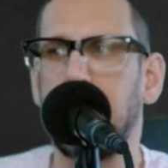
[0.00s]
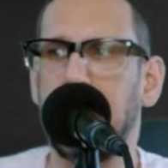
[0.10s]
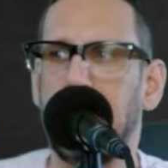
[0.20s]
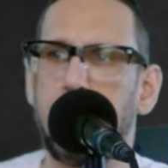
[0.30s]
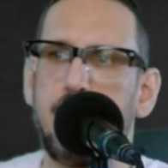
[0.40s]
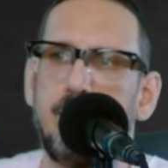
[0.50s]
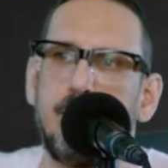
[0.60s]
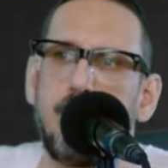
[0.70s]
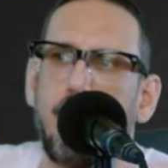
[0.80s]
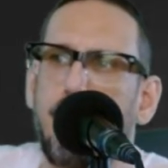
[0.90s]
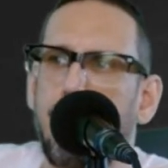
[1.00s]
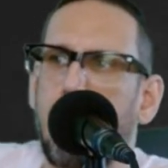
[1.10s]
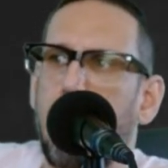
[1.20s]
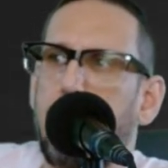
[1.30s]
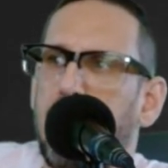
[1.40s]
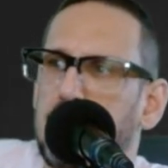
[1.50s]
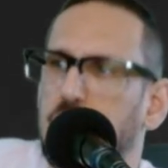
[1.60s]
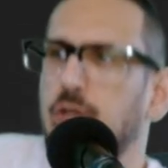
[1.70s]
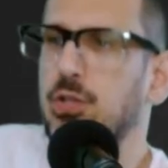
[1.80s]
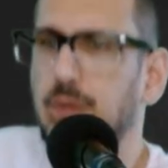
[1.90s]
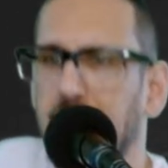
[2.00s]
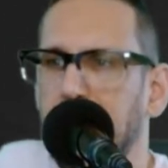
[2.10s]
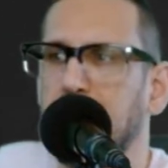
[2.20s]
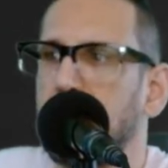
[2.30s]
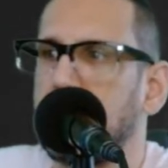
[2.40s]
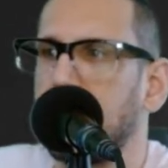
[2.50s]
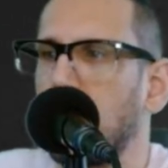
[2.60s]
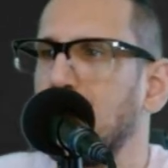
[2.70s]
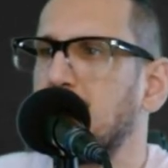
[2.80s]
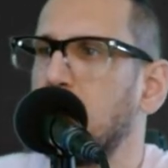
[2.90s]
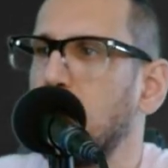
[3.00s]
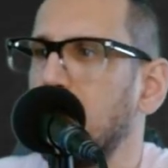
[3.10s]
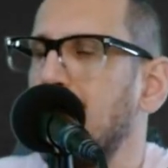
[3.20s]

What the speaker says: in a picture, there's different ways to do it.